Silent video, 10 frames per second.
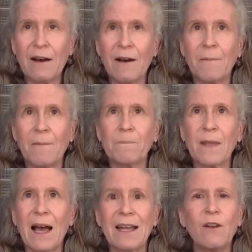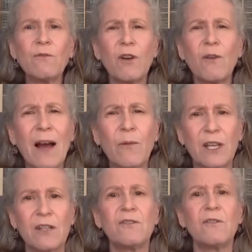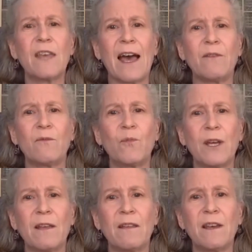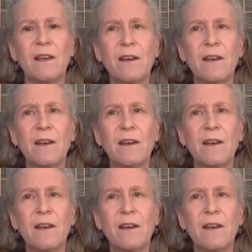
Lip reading: I don't know how we can do that with,